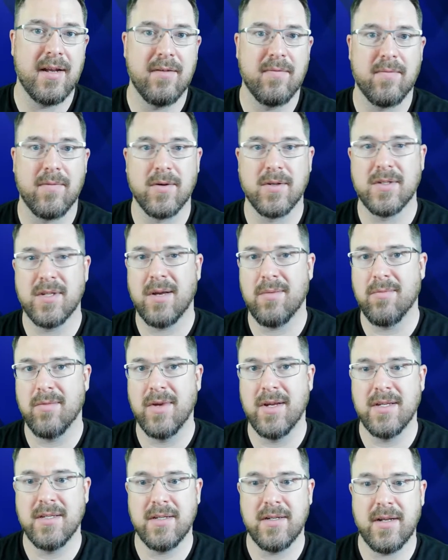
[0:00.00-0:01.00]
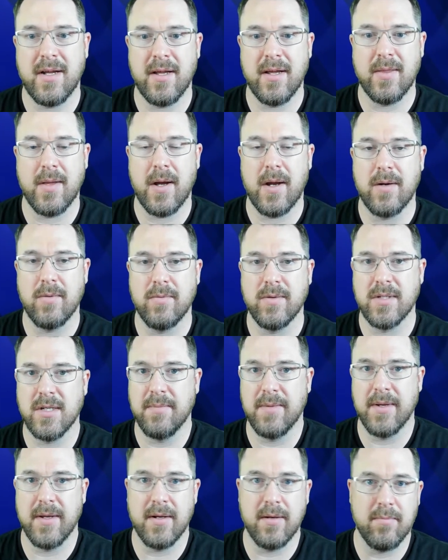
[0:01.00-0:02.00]
for some reason I thought it was going to
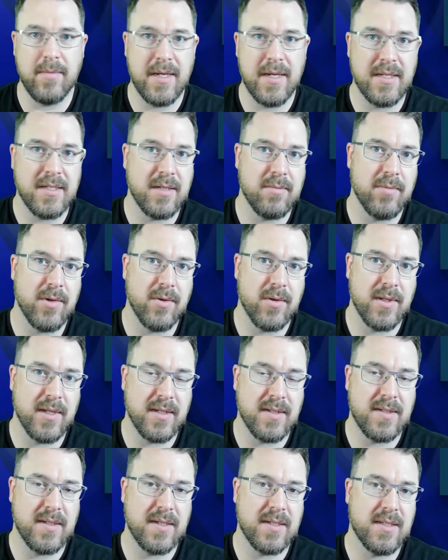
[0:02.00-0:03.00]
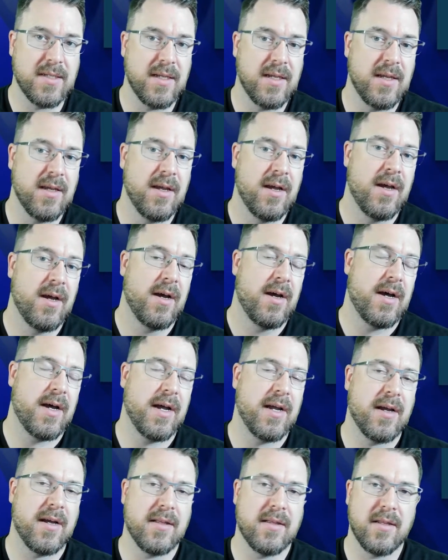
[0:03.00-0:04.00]
be an amazing build at 60,
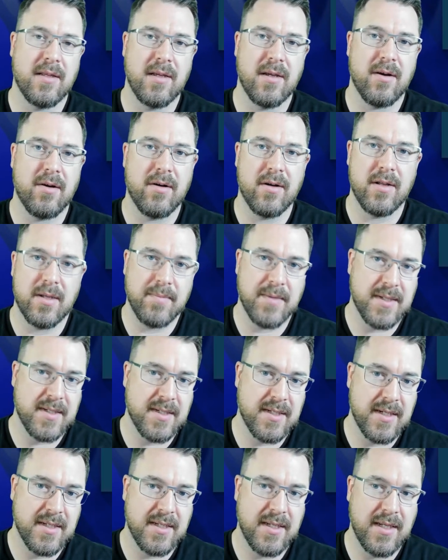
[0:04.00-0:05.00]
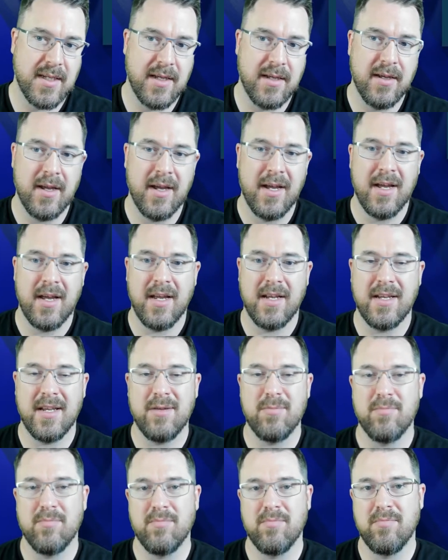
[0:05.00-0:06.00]
I got the Incarnate up to 60, it
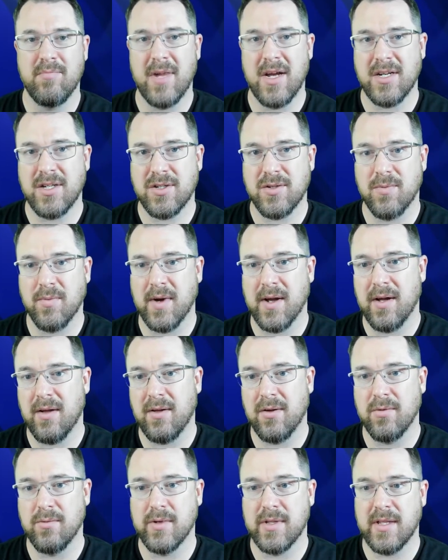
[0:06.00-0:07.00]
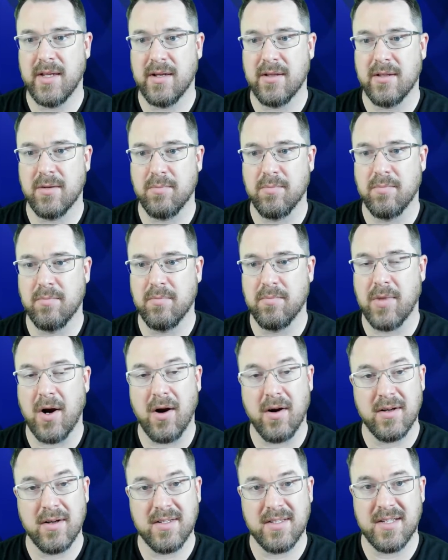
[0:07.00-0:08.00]
didn't mesh well with the other
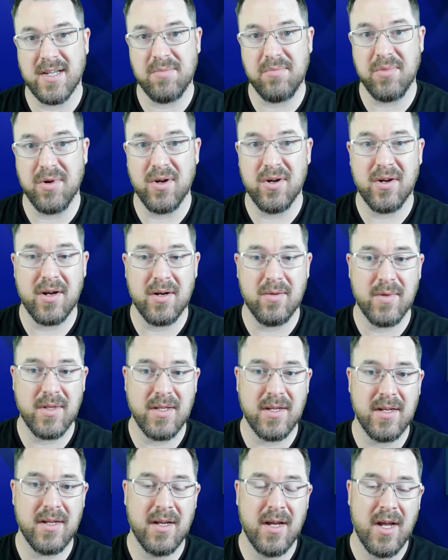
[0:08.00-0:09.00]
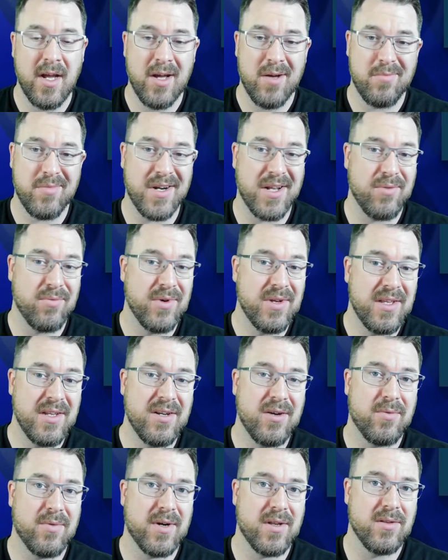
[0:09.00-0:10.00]
parts that I put on with it, but I really
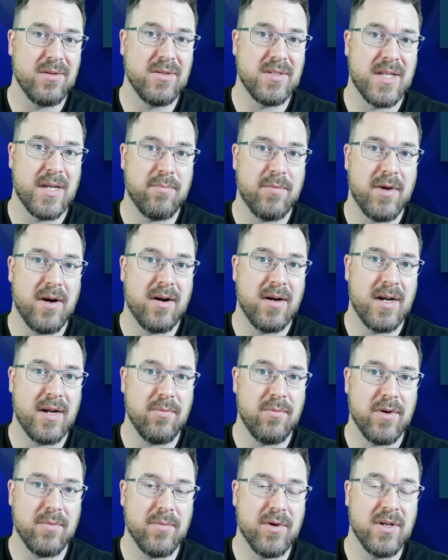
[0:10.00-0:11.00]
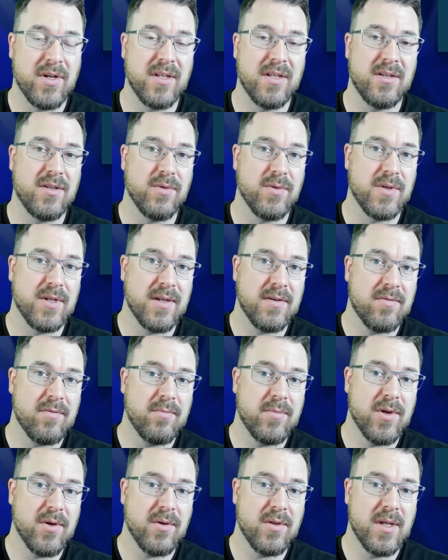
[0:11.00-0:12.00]
don't want to lose that part and I want to put it into a different
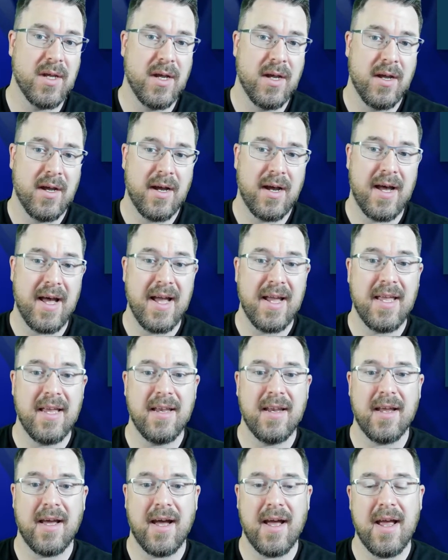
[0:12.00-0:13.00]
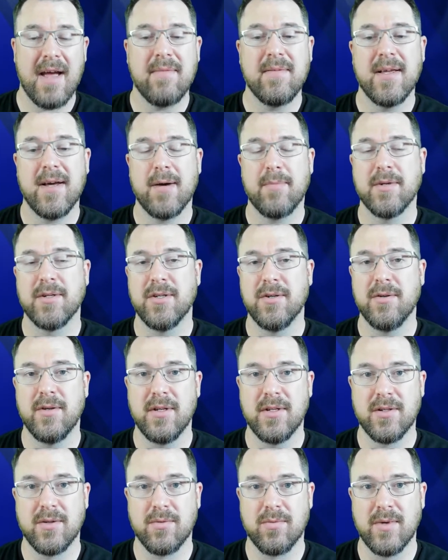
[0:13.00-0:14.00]
build, I have the
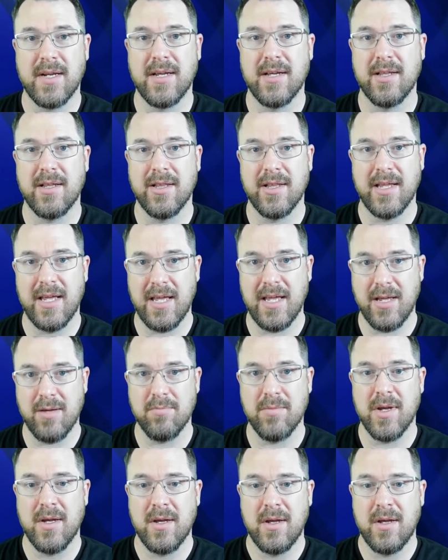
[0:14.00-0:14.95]
opportunity to reclaim